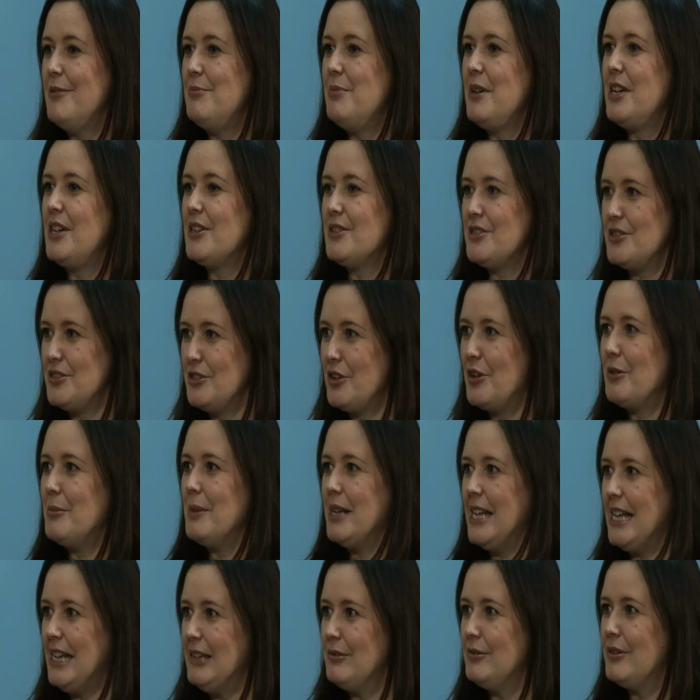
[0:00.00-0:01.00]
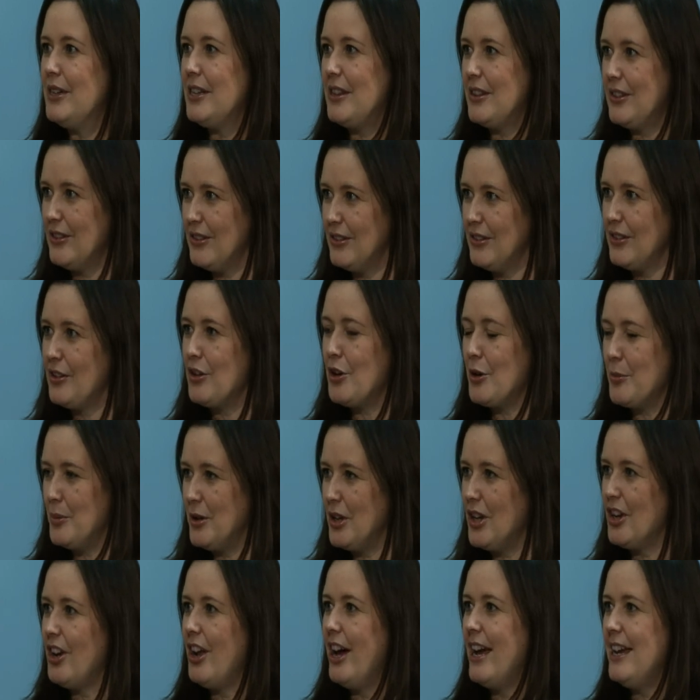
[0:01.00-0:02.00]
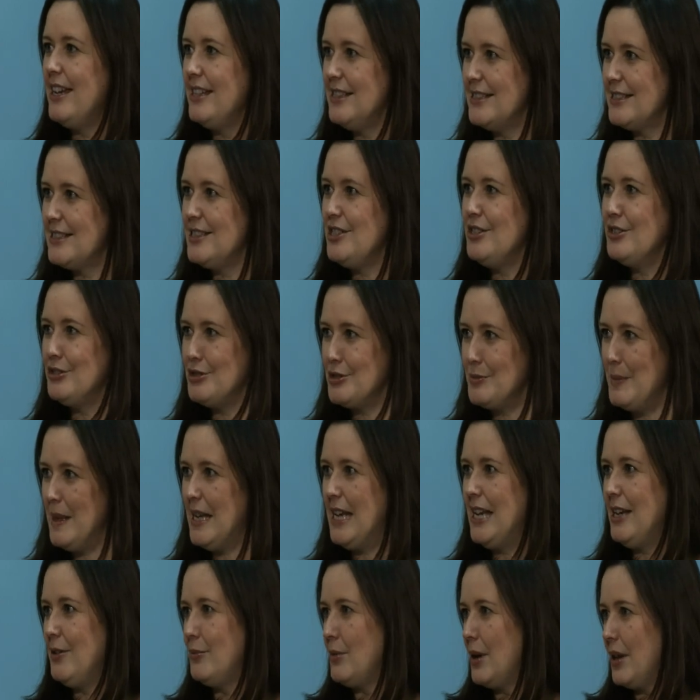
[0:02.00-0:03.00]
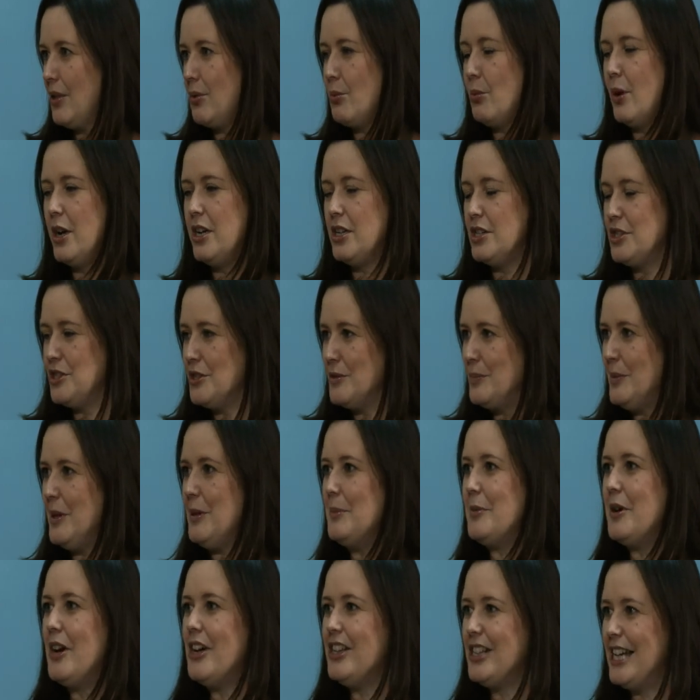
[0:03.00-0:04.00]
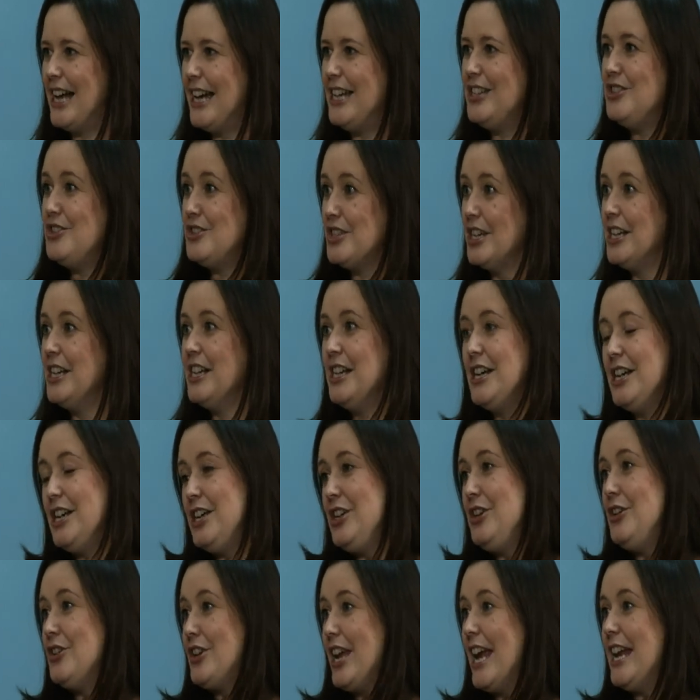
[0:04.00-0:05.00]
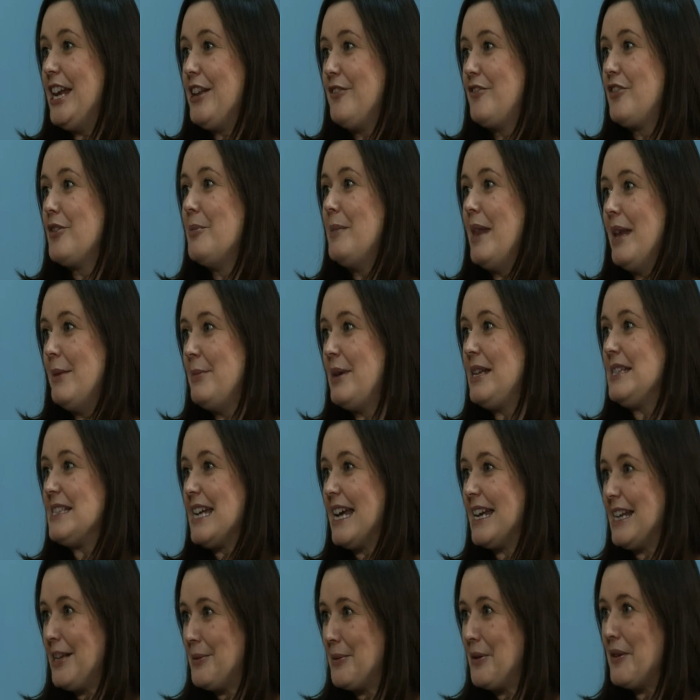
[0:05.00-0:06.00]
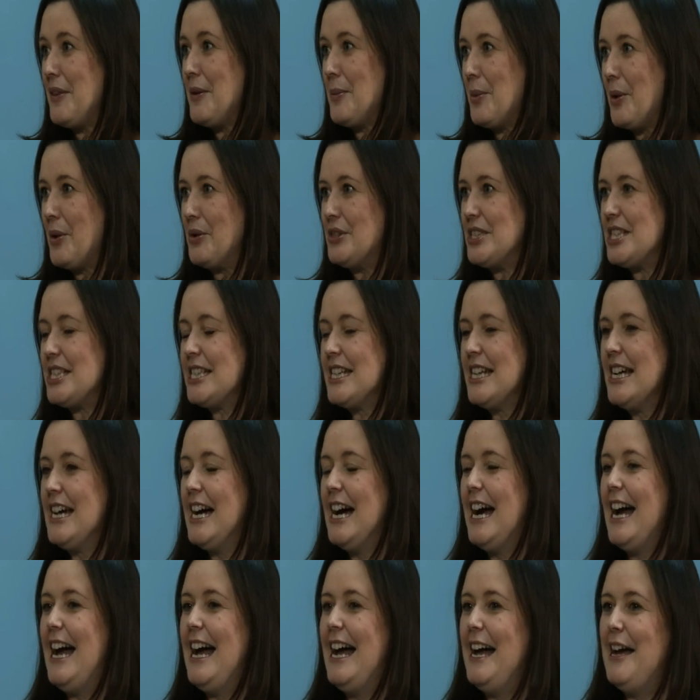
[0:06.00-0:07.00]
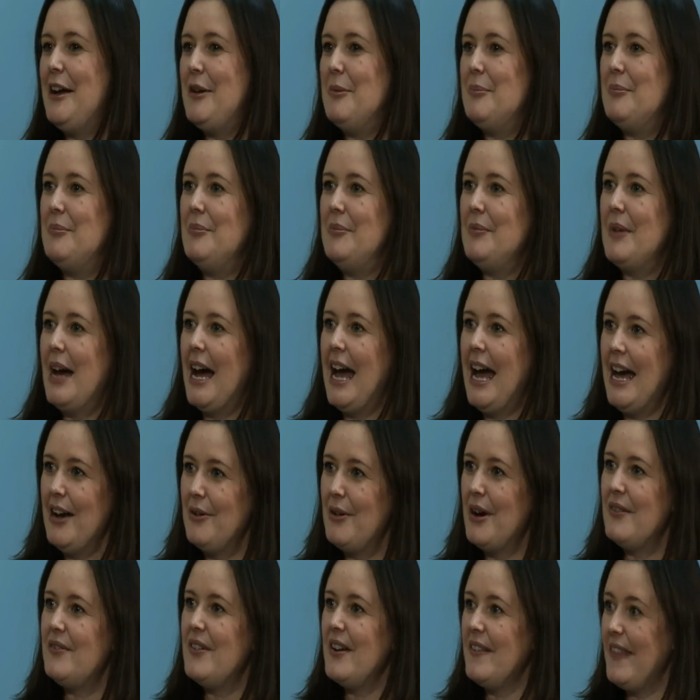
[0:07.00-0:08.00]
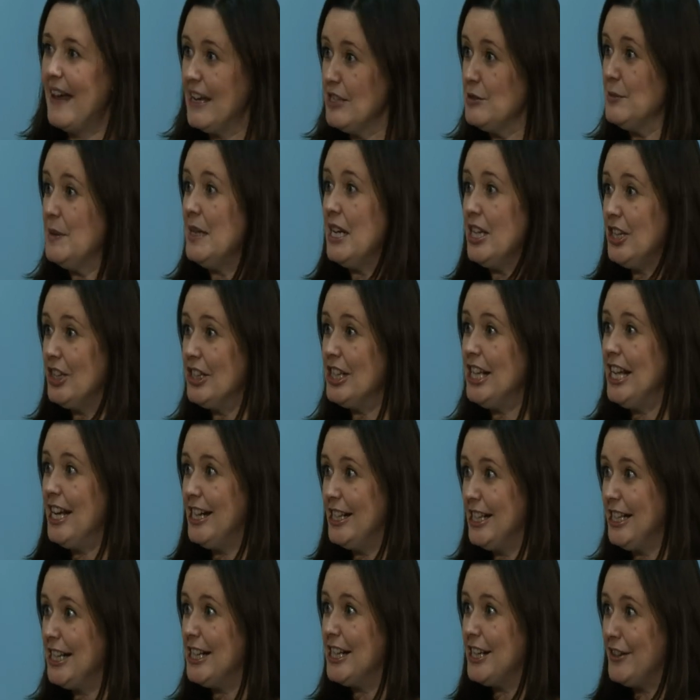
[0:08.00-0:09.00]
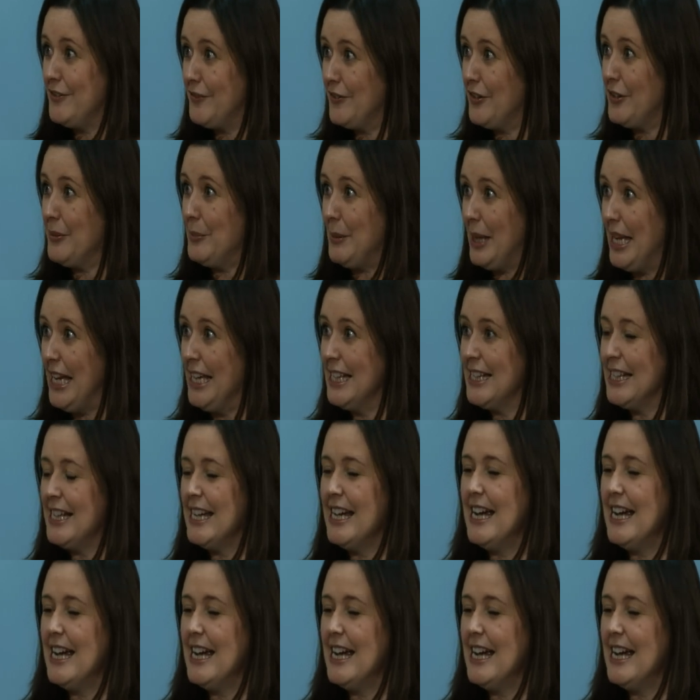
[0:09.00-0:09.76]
because normally with corporate clients you're speaking with one or two people and you're getting from them exactly what they want. However, that's been a good learning curve for me,